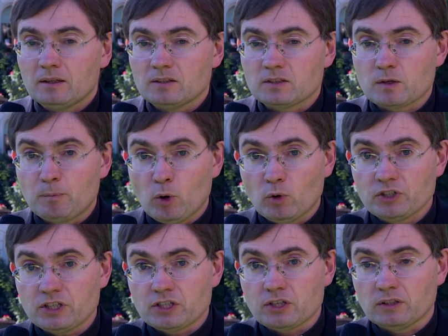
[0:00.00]

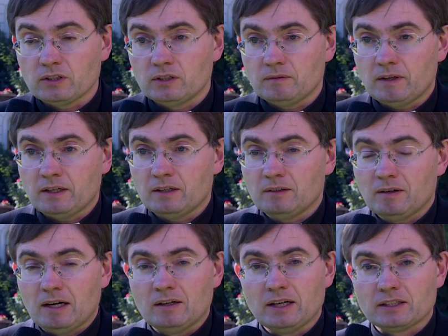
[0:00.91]
support each other and
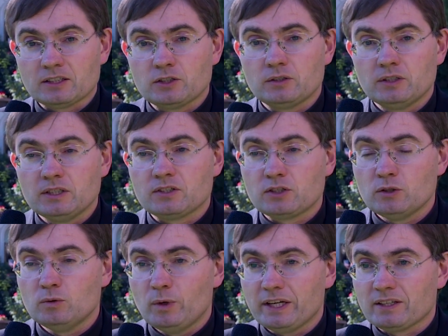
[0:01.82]
are like these
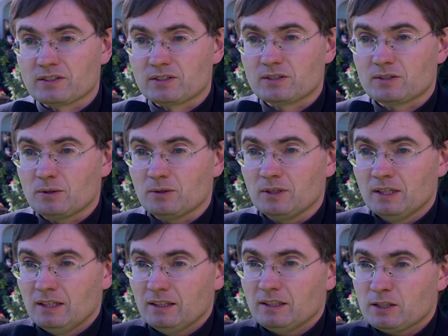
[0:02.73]
two wings. So
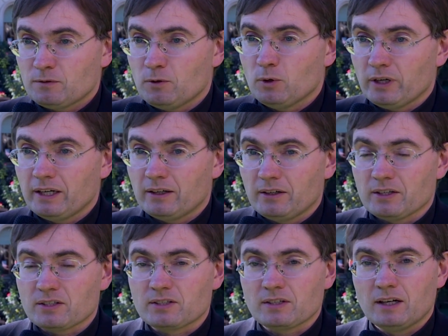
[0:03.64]
these four
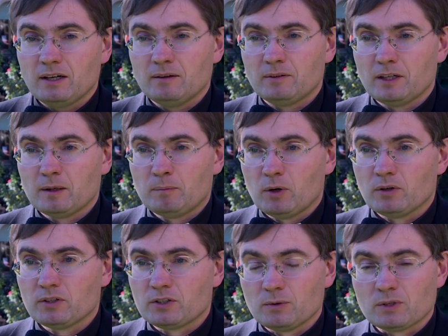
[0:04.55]
areas are very
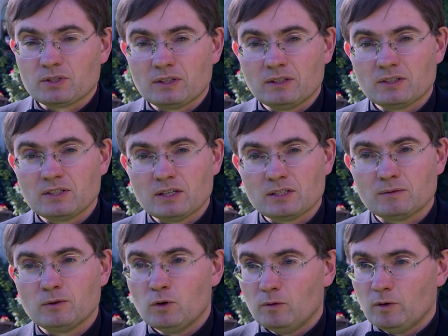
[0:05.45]
important to us, and there's lots
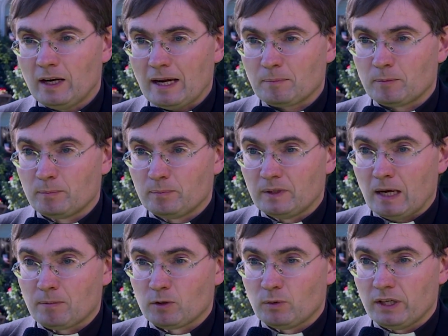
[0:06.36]
of overlap
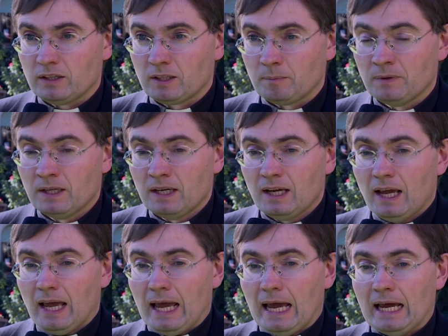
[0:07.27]
between them.
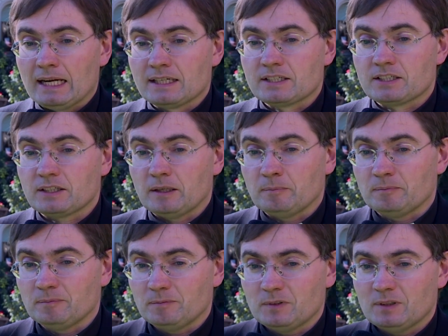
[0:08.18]
And
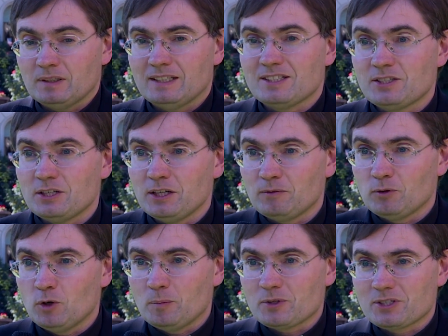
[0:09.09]
the city of
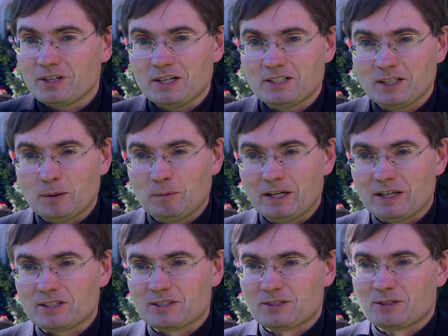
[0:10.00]
Rome is an ideal
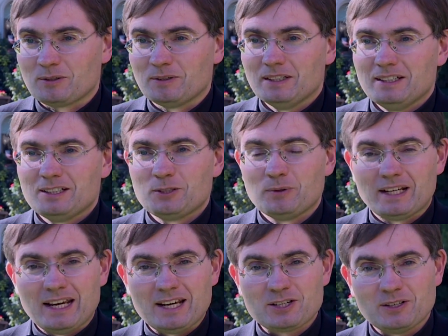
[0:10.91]
place to
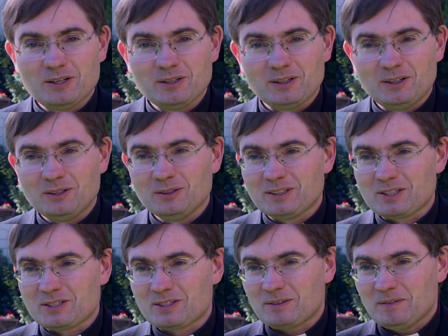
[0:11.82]
engage in all
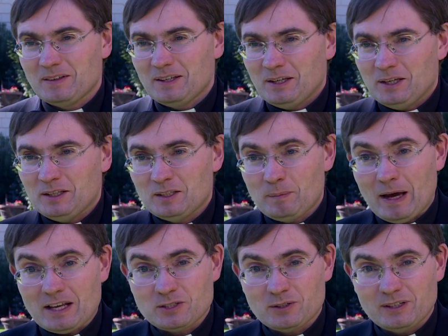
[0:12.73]
this. In the
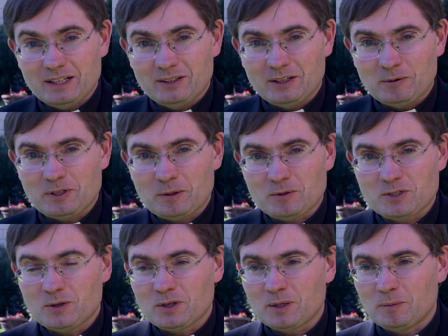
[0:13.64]
pastoral area, what I was
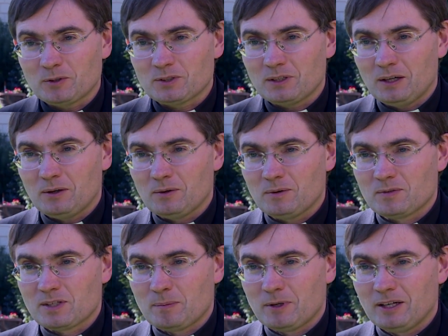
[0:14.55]
talking about, our
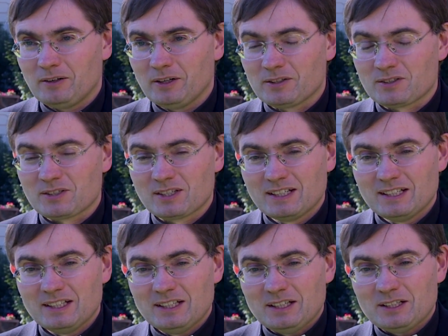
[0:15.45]
seminarians
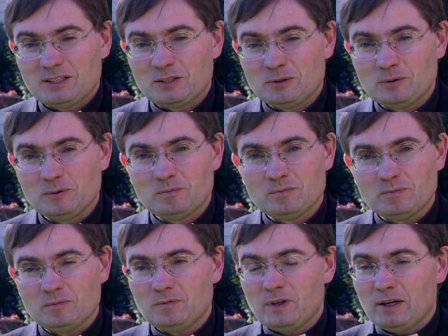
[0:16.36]
do
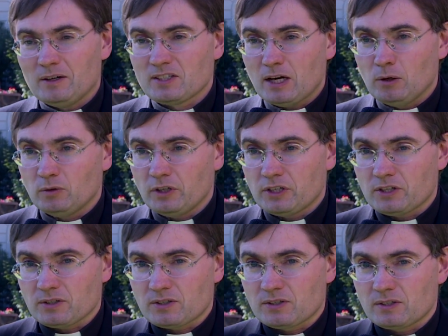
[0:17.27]
various
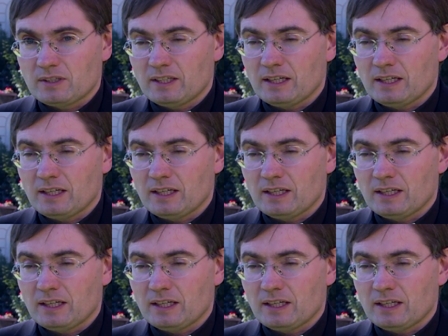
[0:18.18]
outreaches.